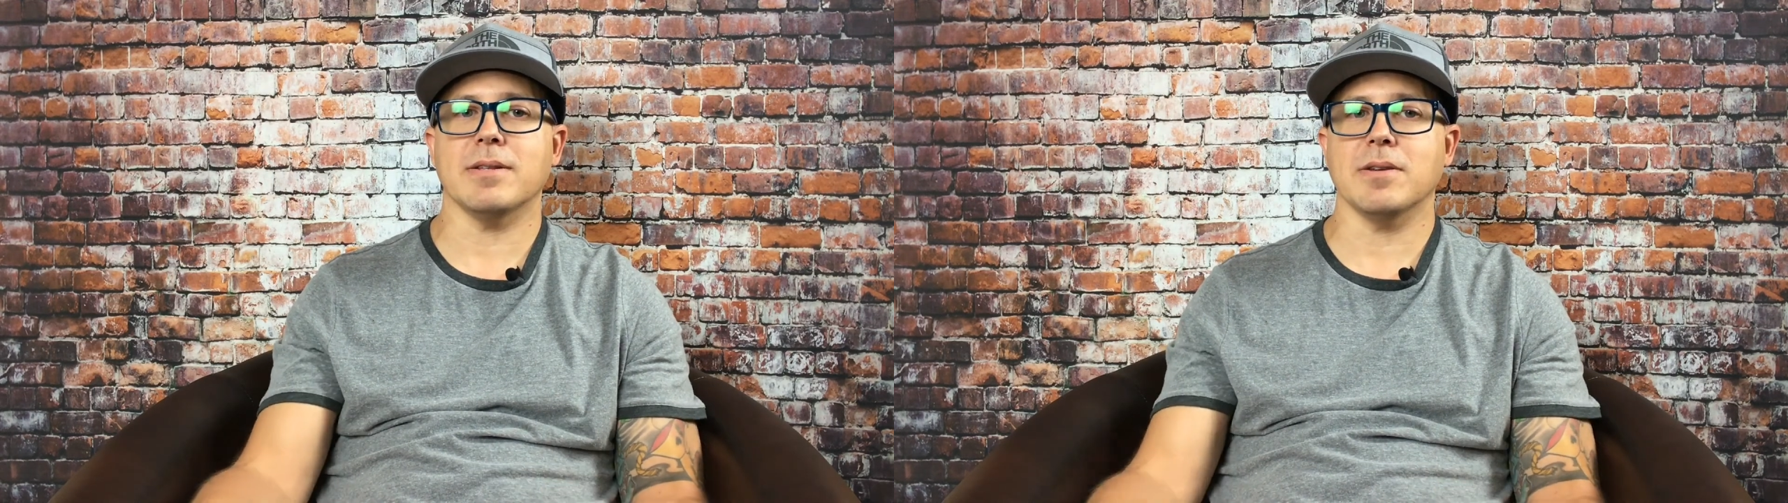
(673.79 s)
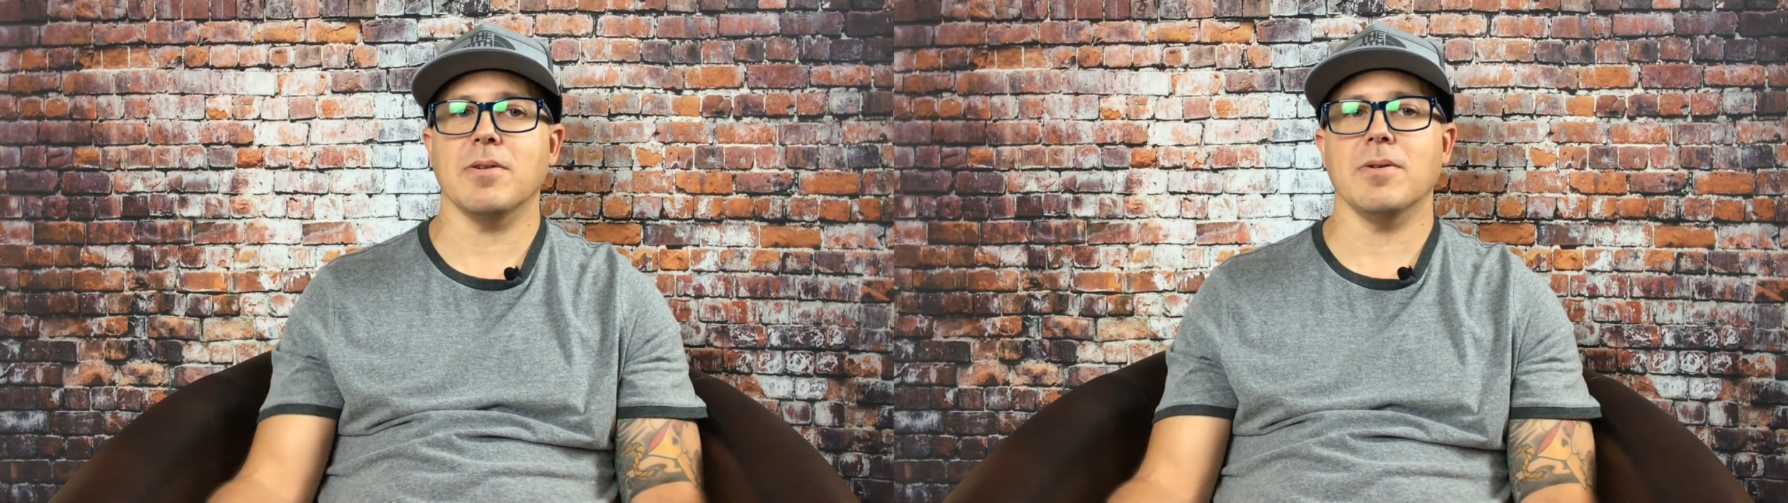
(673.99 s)

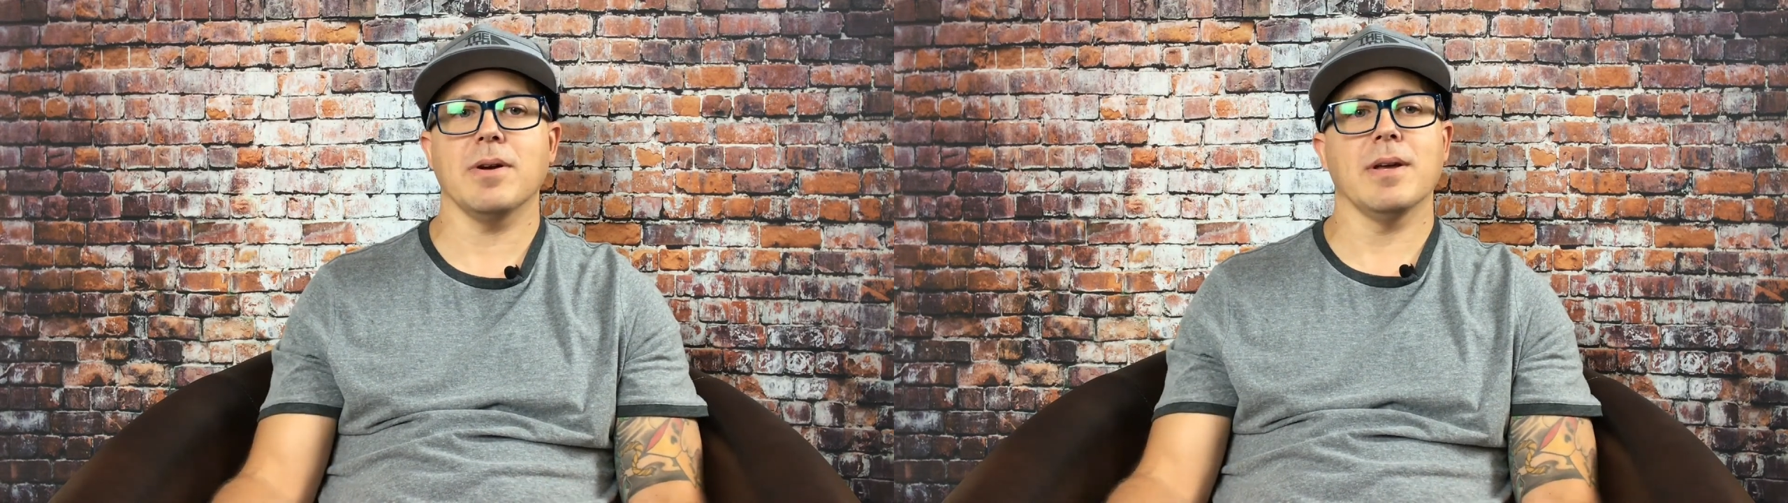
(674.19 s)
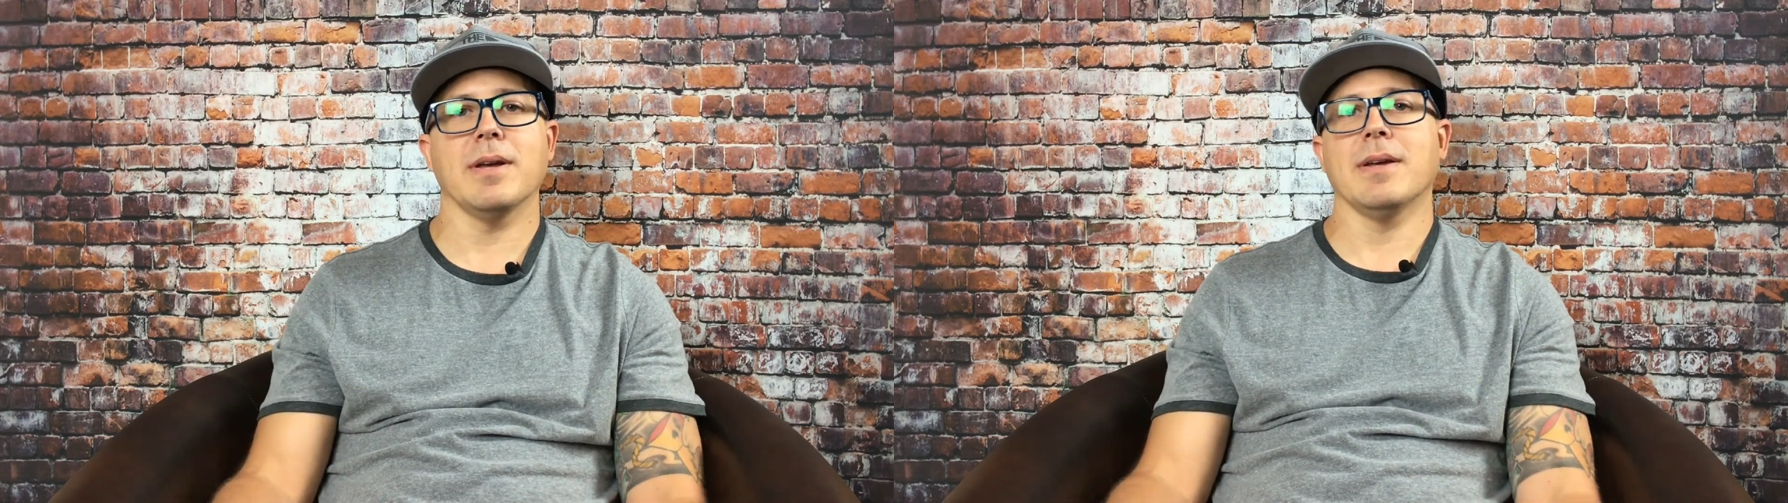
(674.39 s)
So
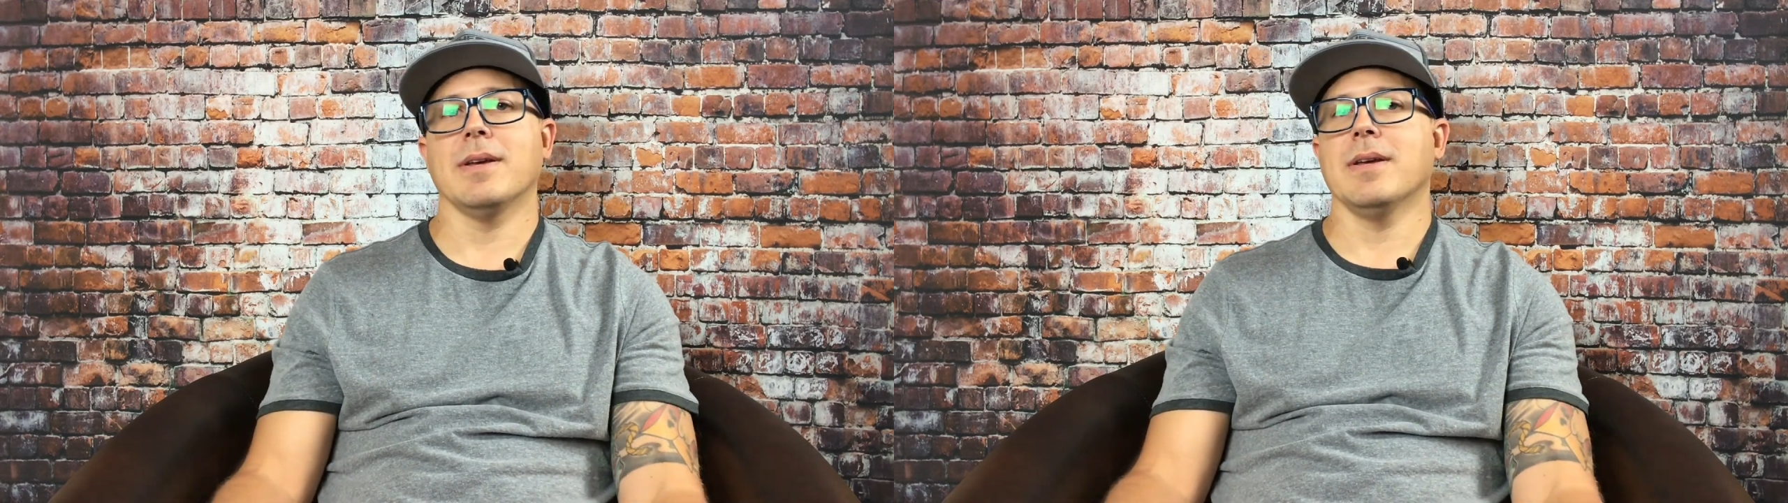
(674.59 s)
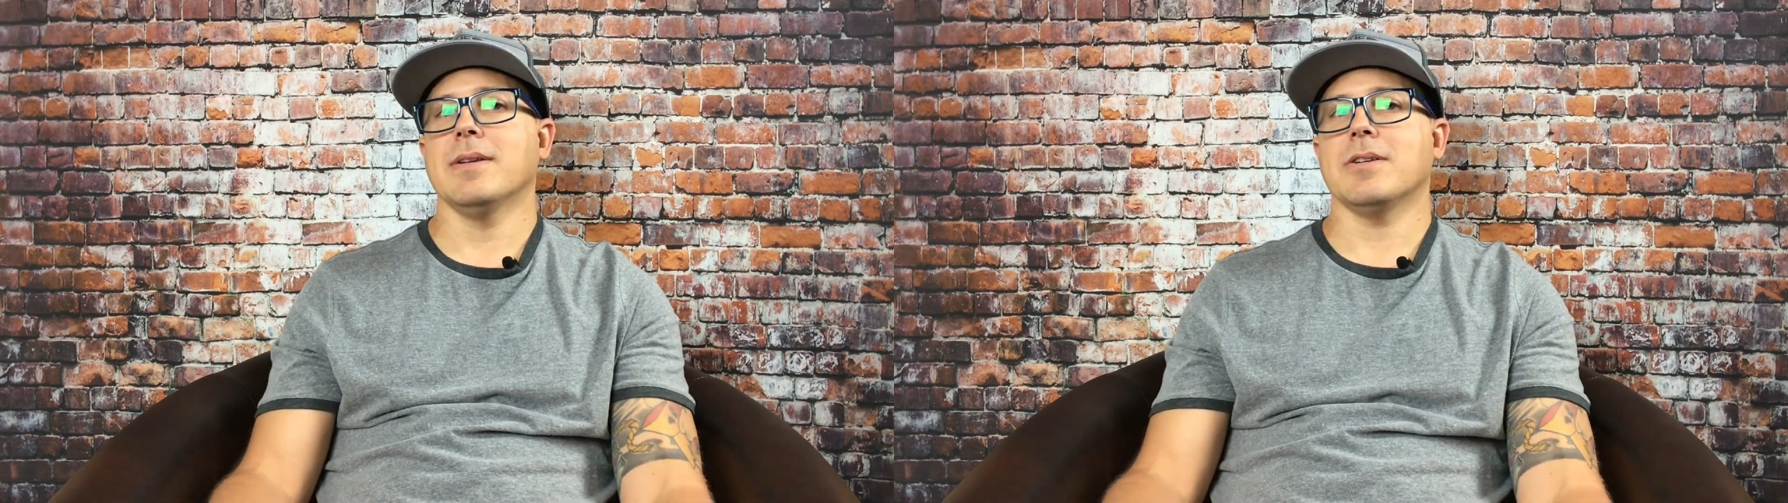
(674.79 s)

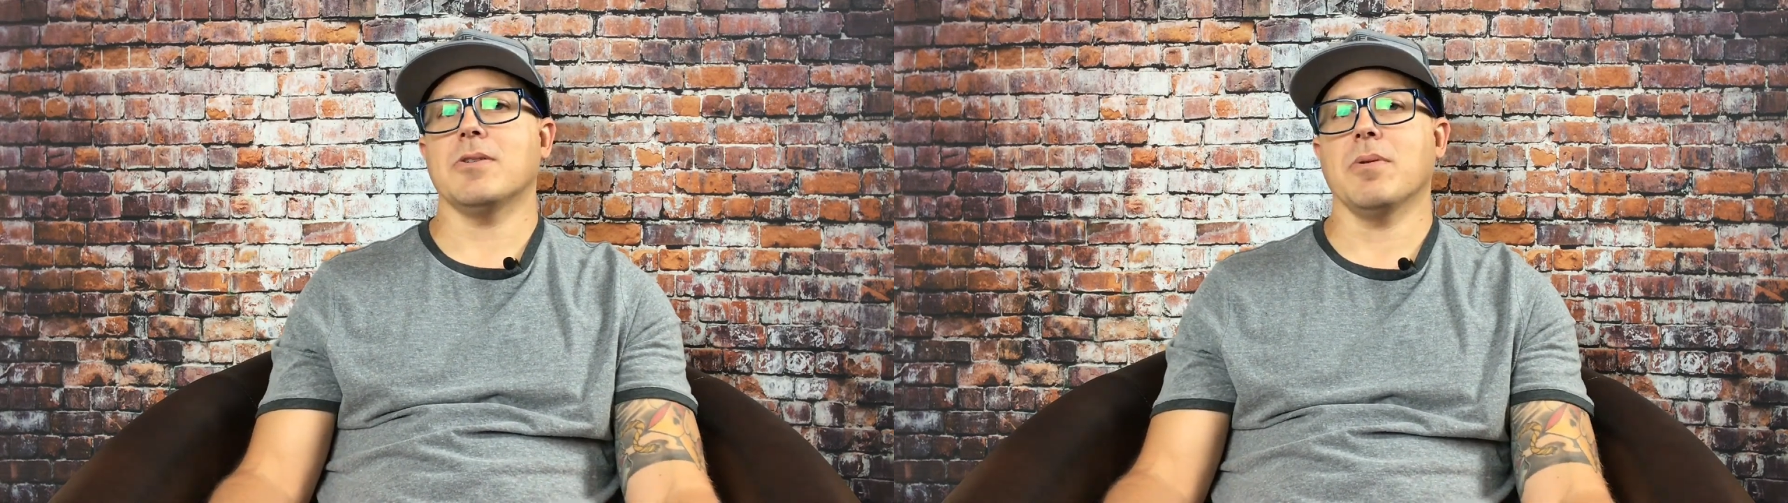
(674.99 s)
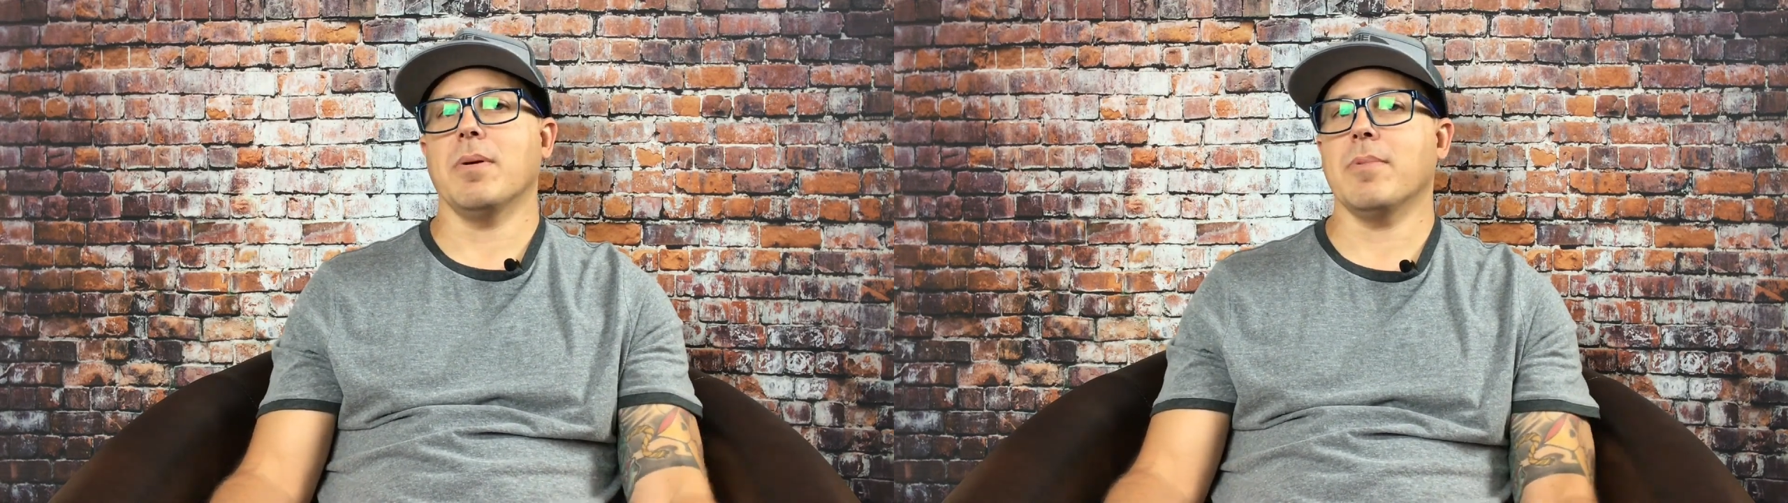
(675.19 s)

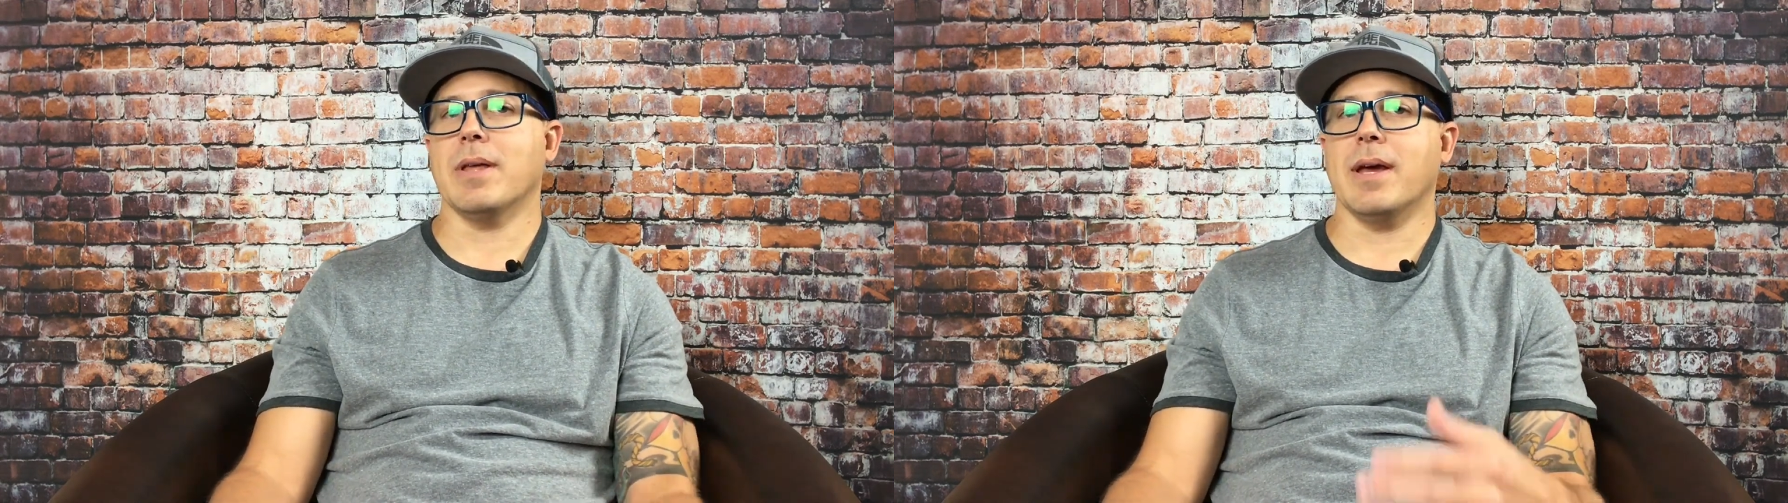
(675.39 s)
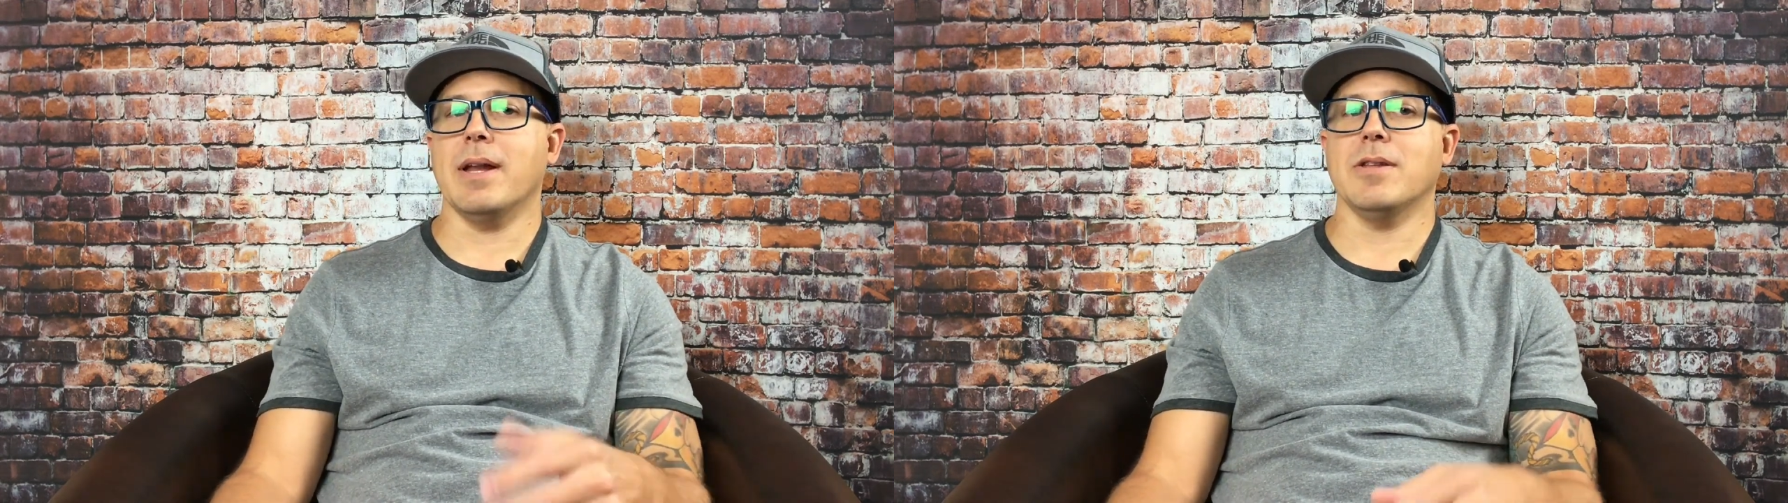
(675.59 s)
just remember
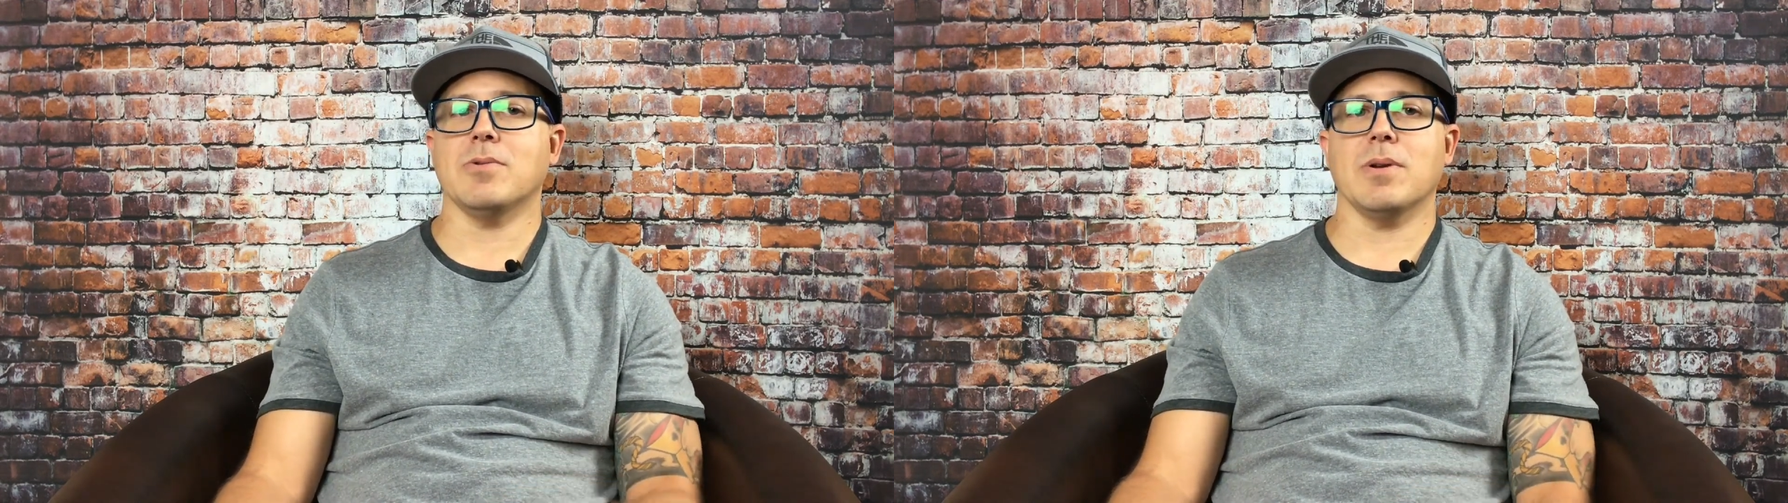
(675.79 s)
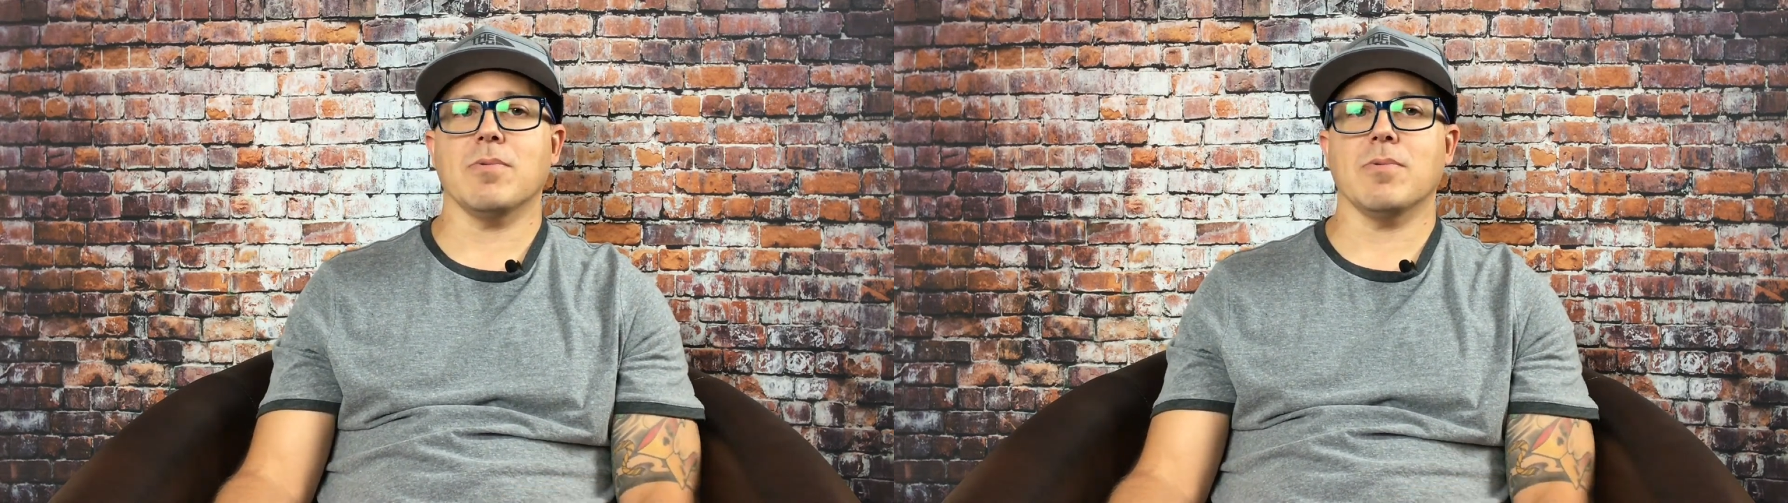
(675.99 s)
that 80-20